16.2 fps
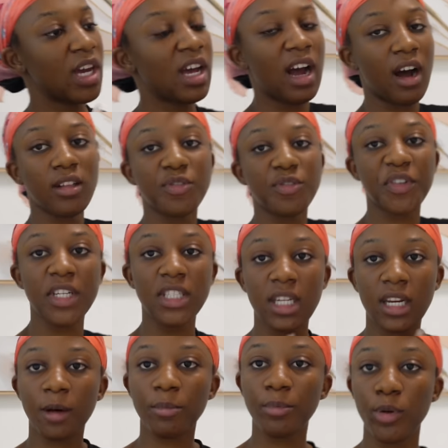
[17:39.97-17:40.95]
I want to finish
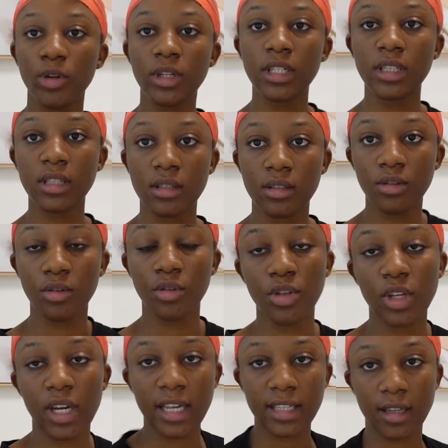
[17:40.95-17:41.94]
and upload it so
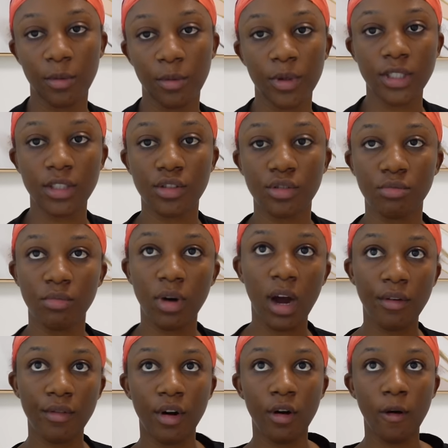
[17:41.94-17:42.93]
you guys can watch it
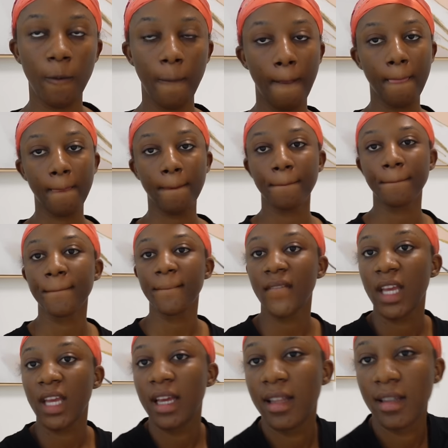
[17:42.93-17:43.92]
tomorrow.
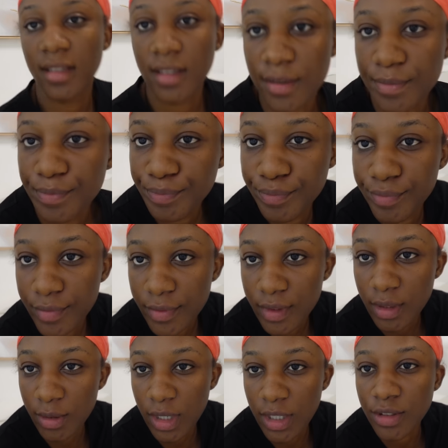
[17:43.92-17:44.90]
And
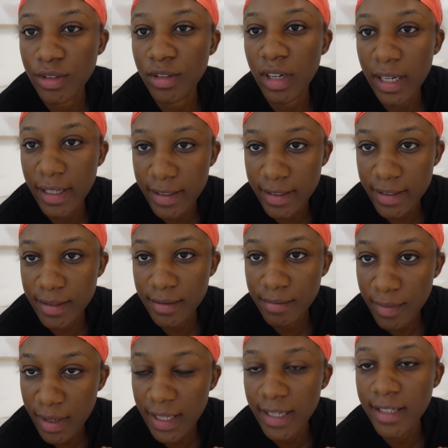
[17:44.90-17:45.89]
I'll catch you guys
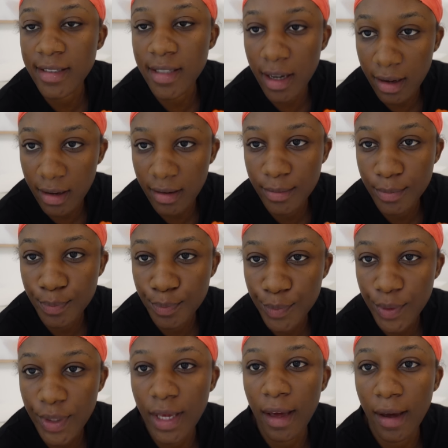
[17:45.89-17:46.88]
later.
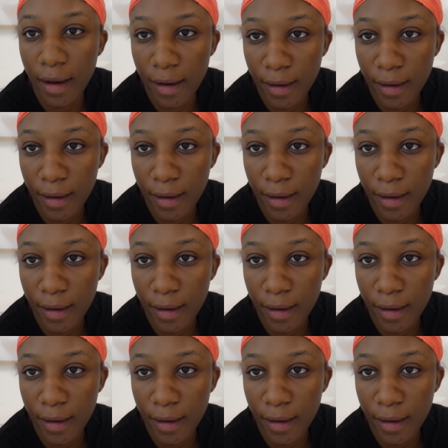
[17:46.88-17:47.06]
Yeah.